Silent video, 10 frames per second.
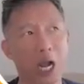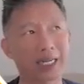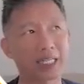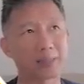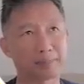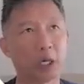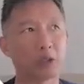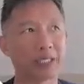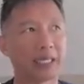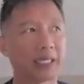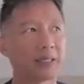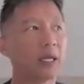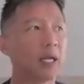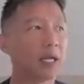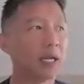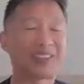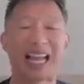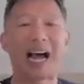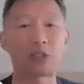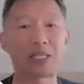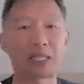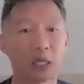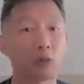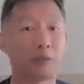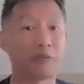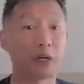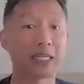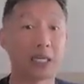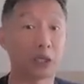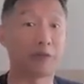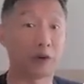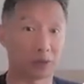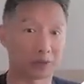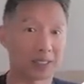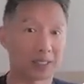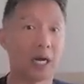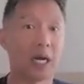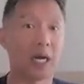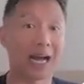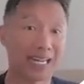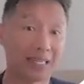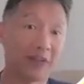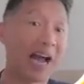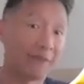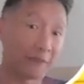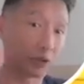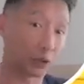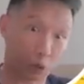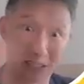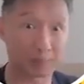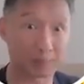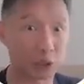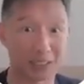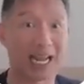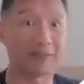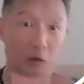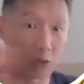China is building 1,000 kilovolts high voltage transmission line